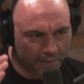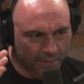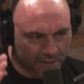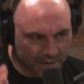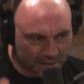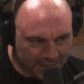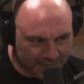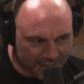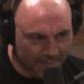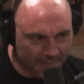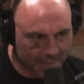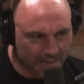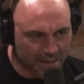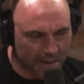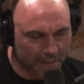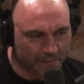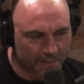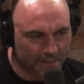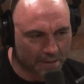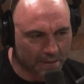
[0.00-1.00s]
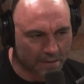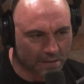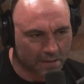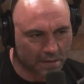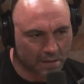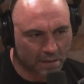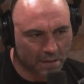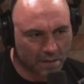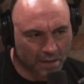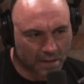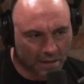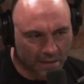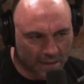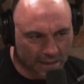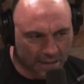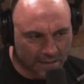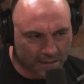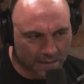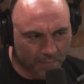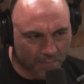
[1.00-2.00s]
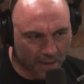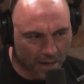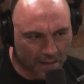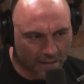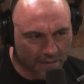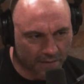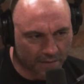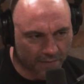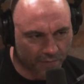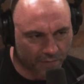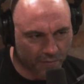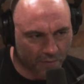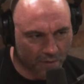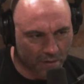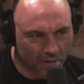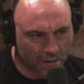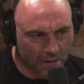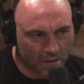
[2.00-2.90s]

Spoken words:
for the same substance that he tested positive for,